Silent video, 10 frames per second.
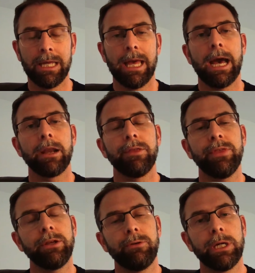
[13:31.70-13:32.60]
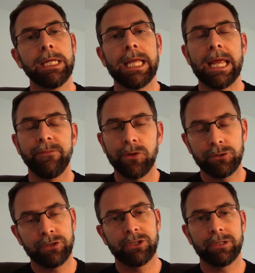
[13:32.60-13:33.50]
And I think really, if you
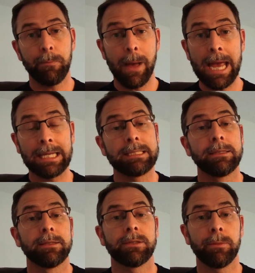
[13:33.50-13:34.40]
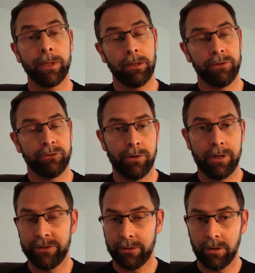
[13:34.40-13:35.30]
suspect something like
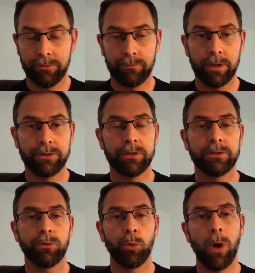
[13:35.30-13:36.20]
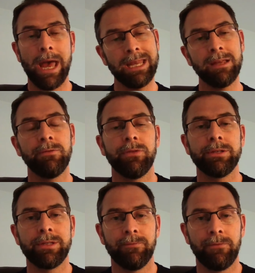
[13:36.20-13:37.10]
psoriatic arthritis or any of
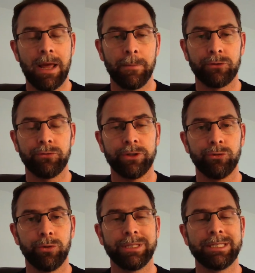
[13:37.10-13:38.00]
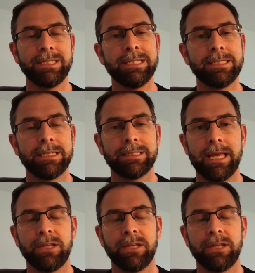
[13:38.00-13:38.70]
these inflammatory joint diseases,